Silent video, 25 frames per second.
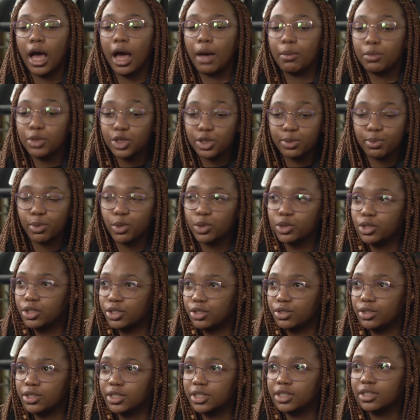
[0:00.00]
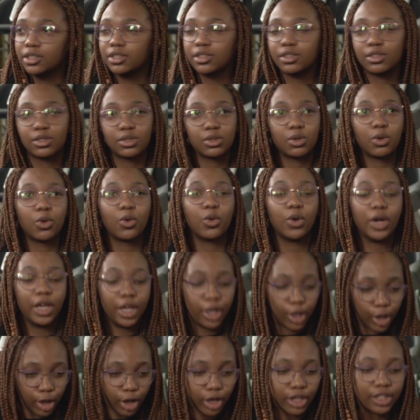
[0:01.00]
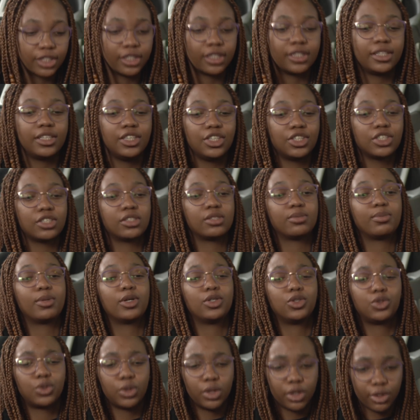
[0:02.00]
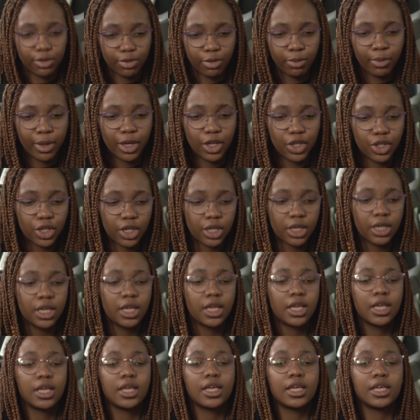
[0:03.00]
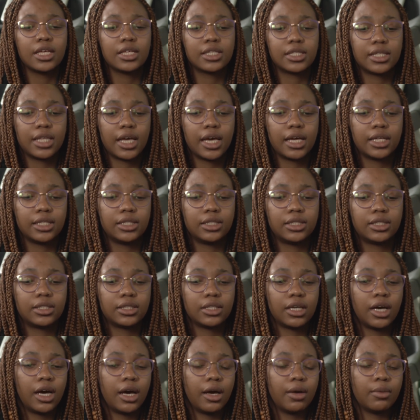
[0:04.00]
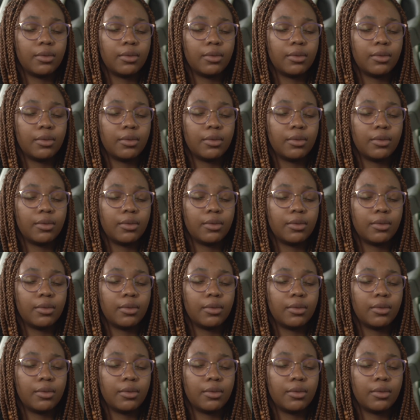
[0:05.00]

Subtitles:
I'm a sports student, so in class they teach us about transformation, is that